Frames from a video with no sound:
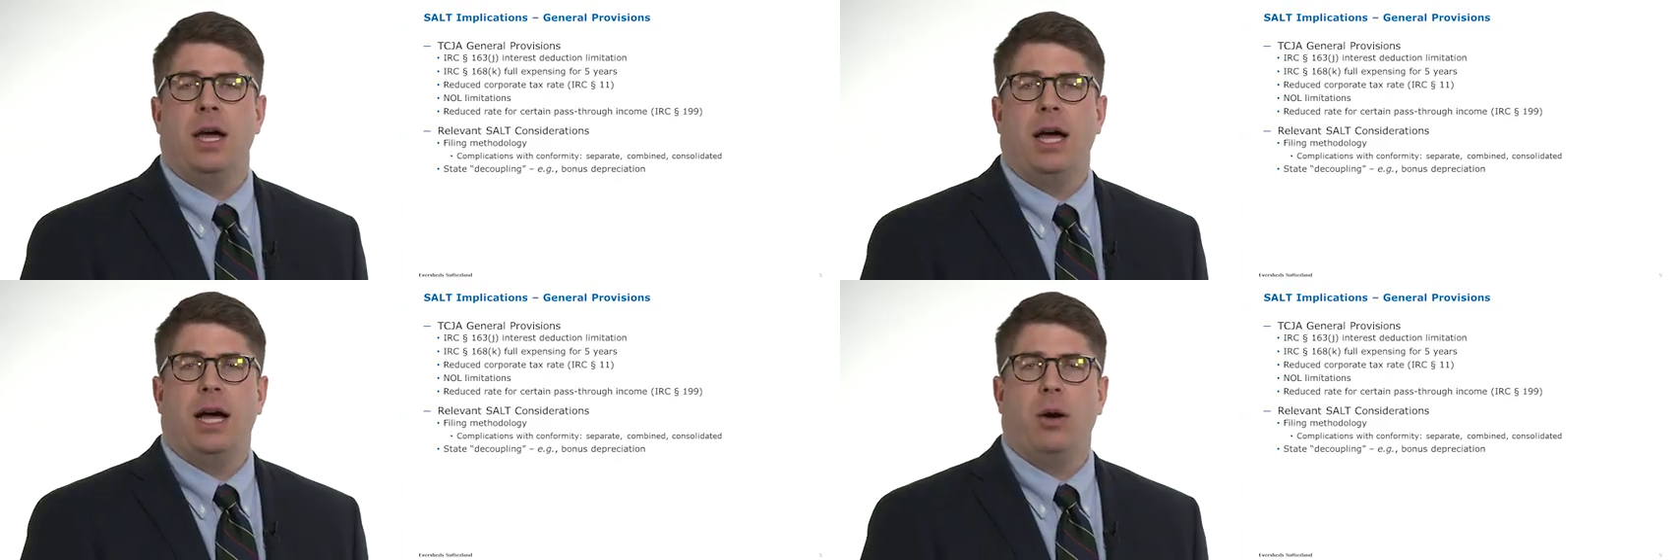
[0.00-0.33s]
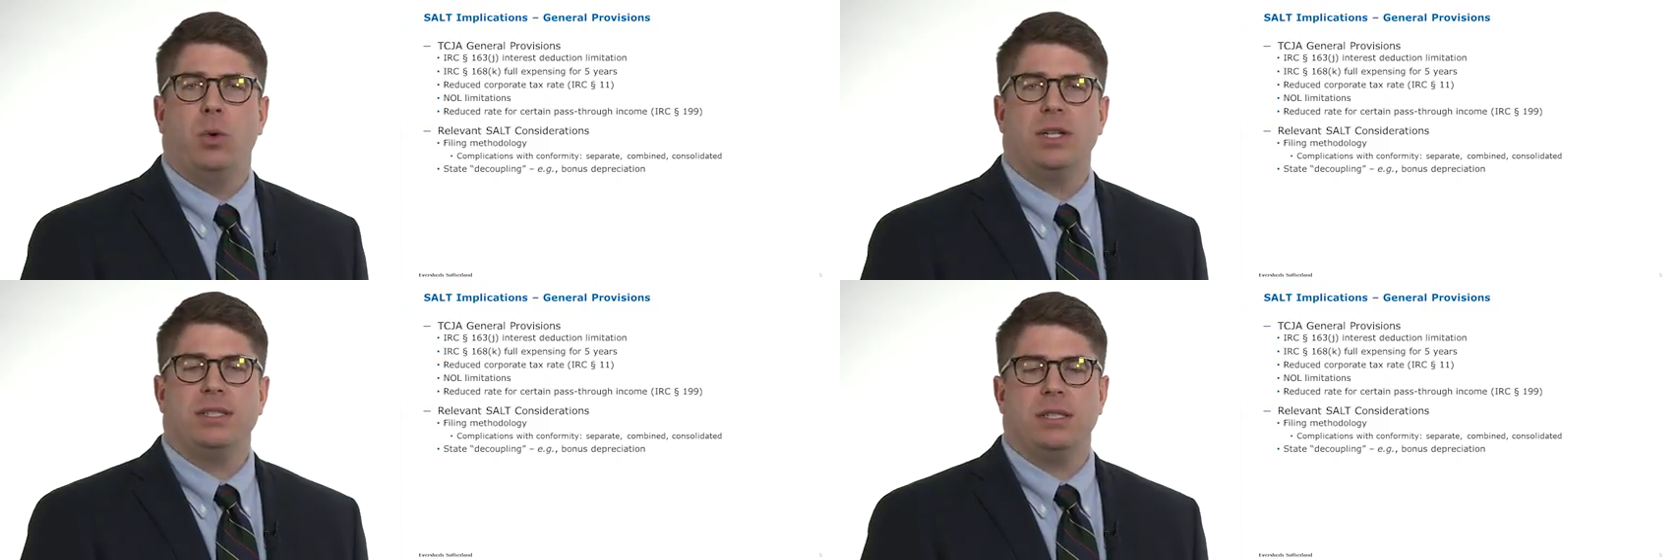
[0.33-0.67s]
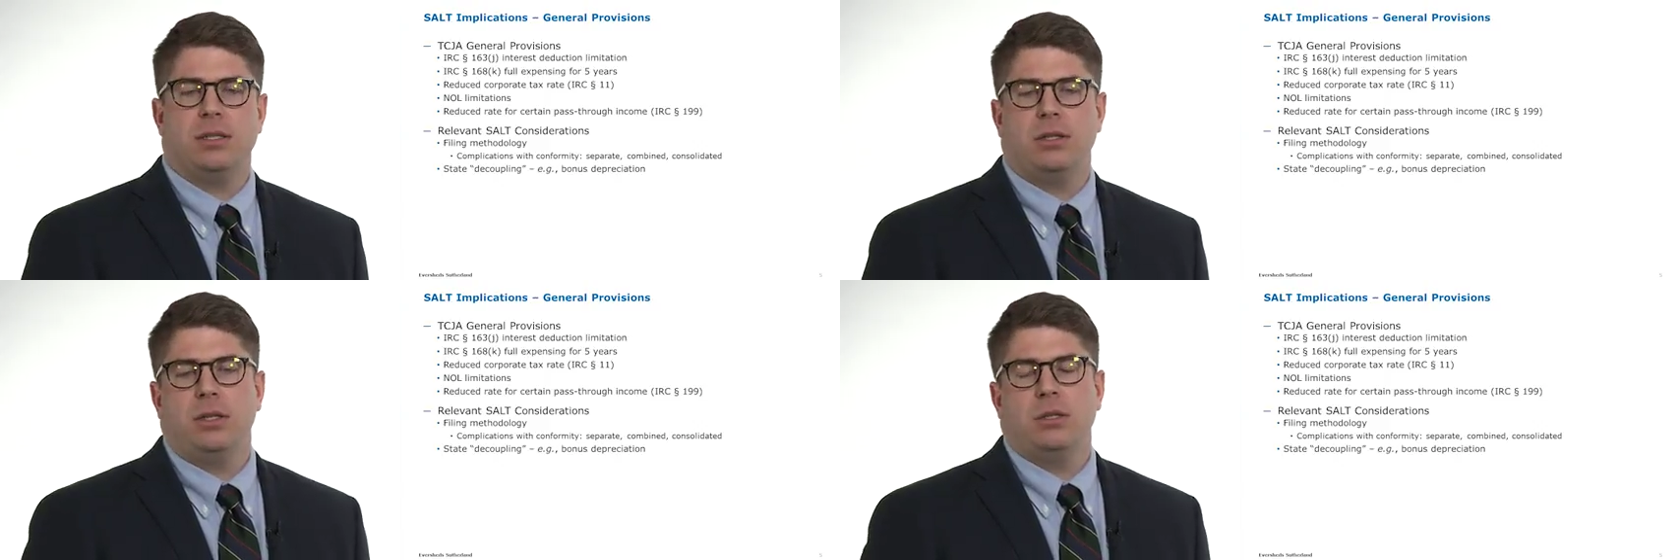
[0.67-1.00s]

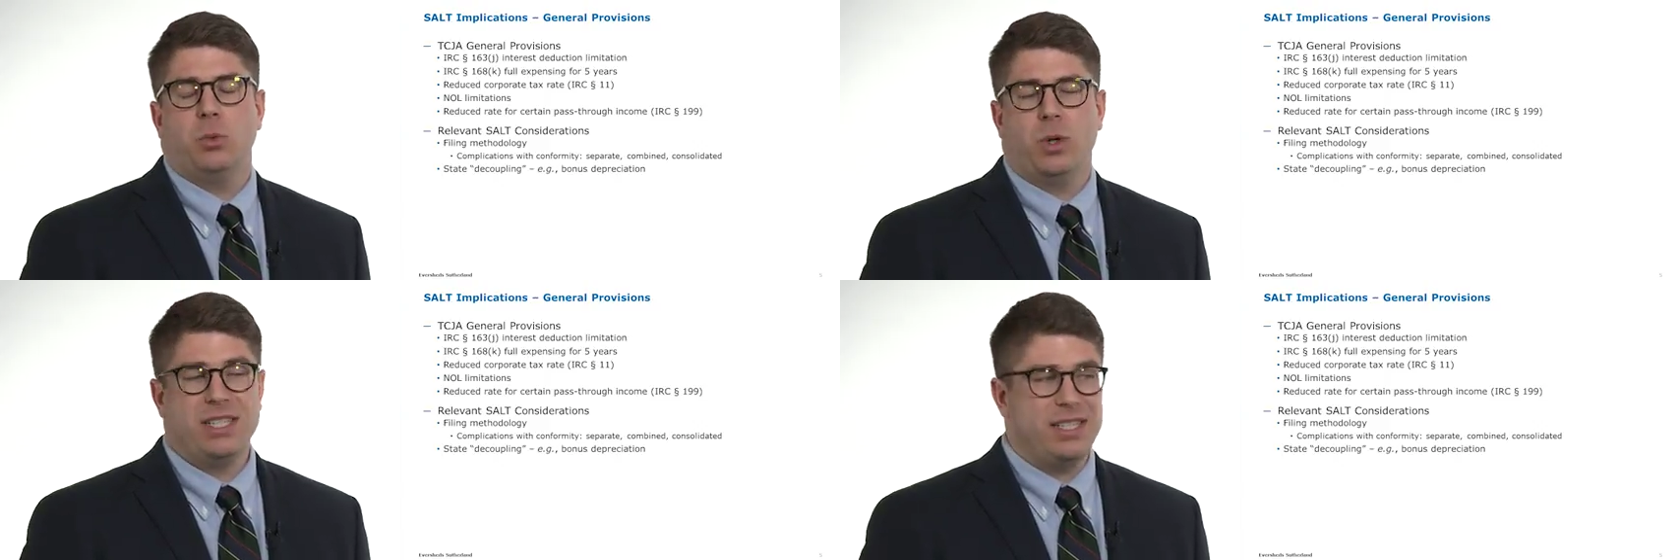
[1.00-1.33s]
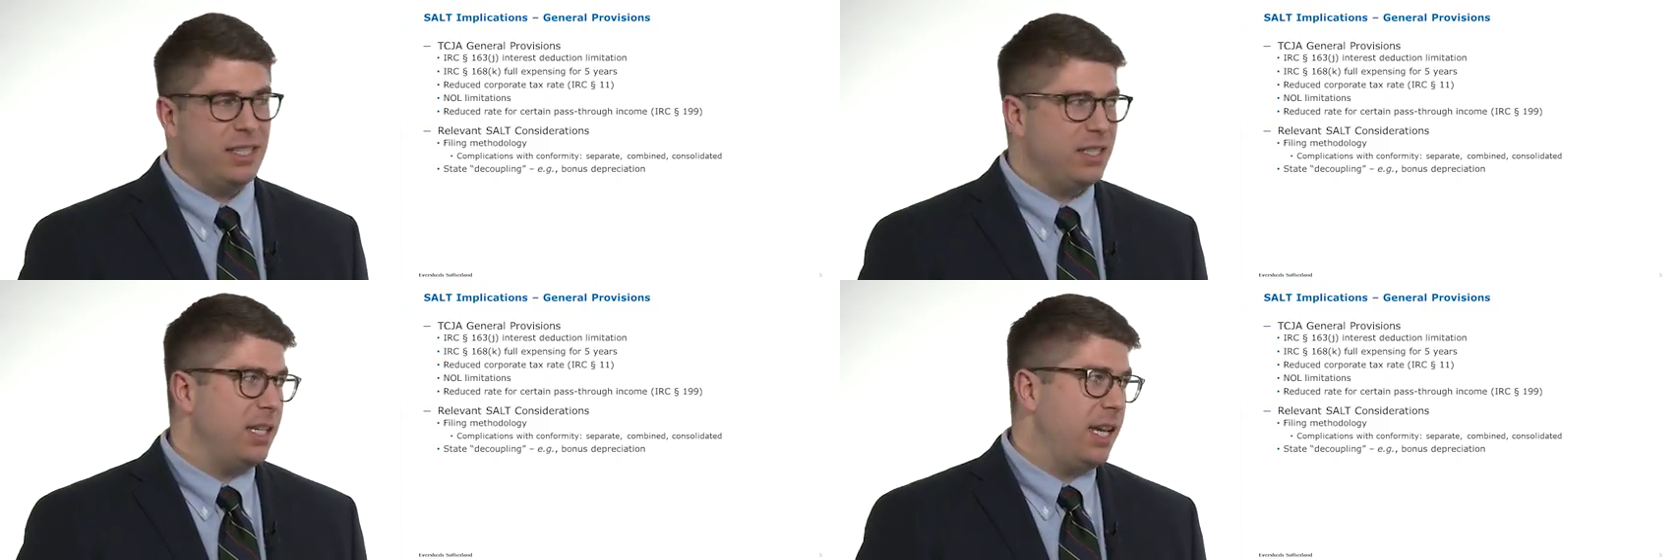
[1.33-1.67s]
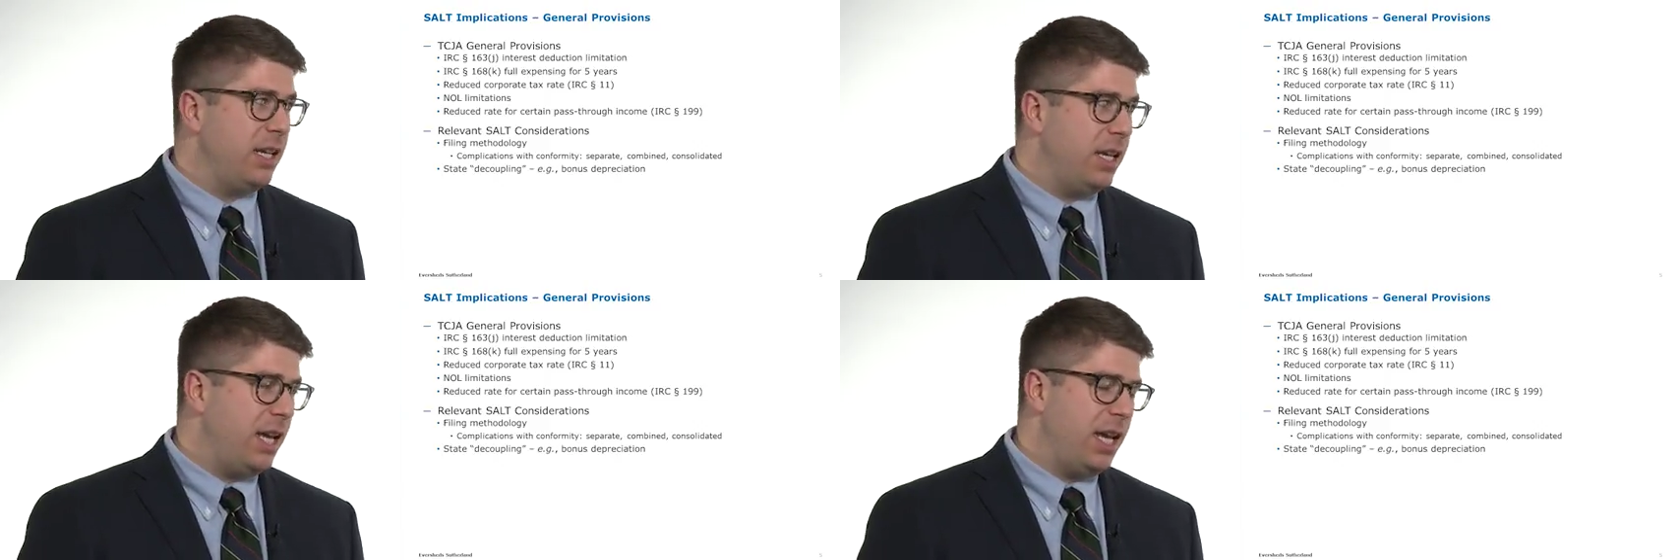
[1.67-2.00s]

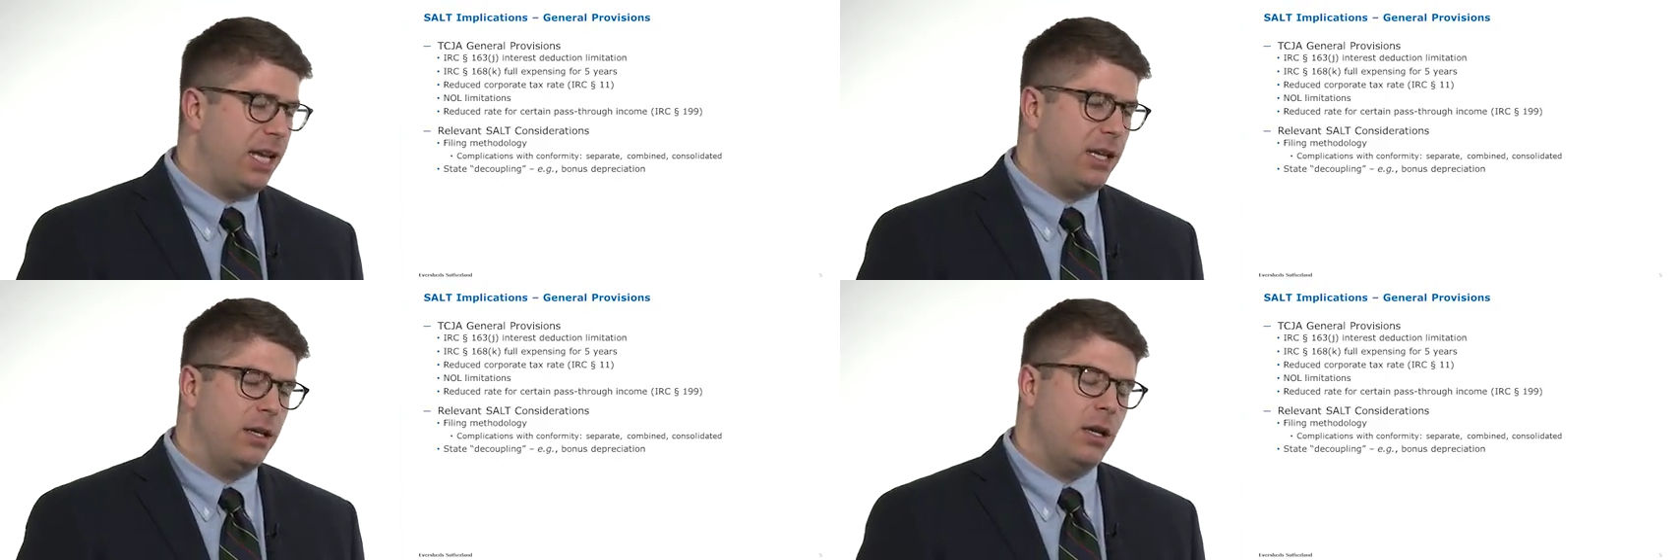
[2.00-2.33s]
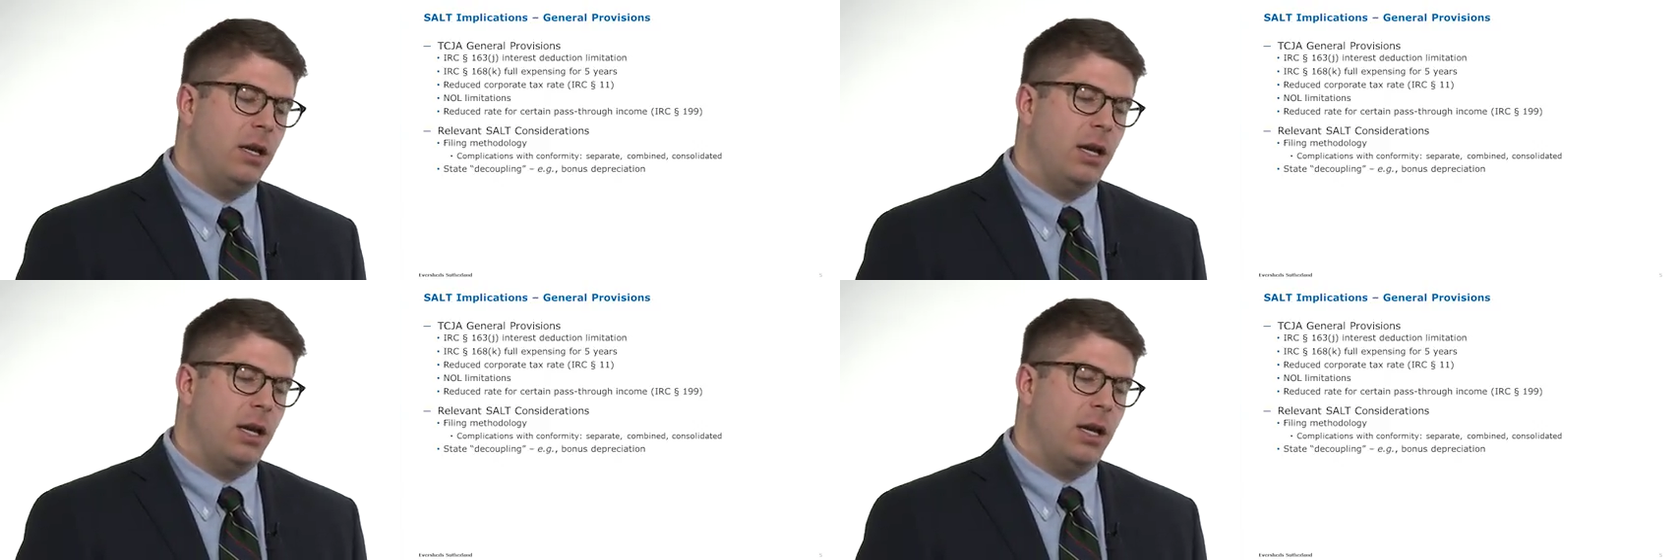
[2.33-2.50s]
168K,